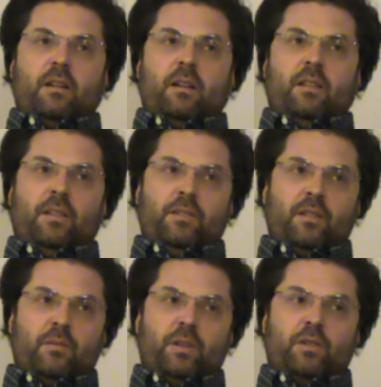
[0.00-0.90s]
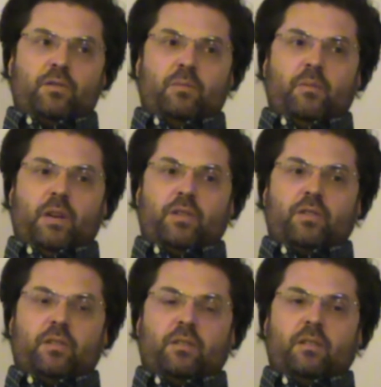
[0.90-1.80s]
Another thing that needs to be
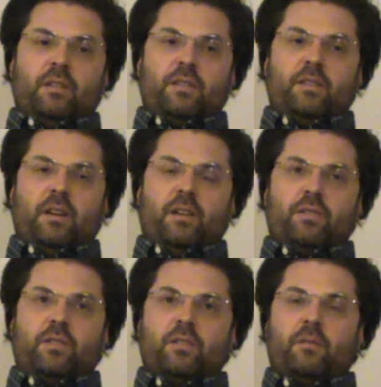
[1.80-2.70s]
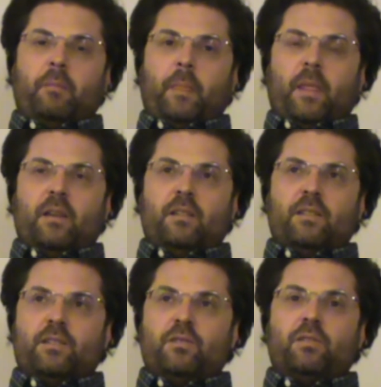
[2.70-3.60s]
mentioned is that
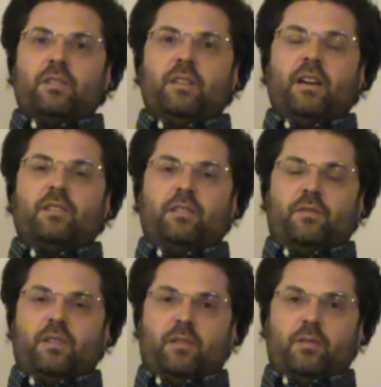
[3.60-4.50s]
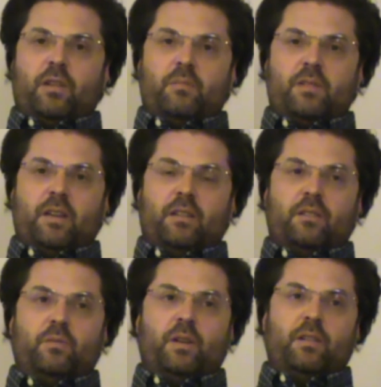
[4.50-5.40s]
this is not a negative thing which I'm saying,
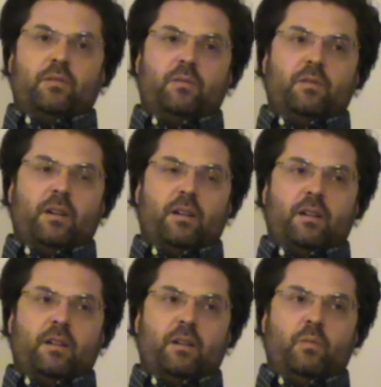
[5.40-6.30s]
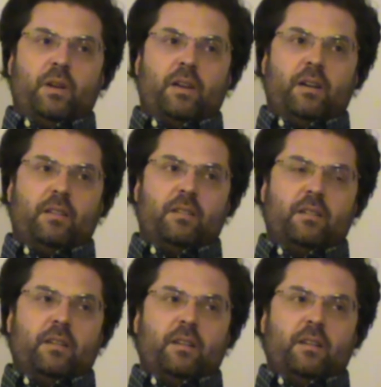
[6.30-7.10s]
that we can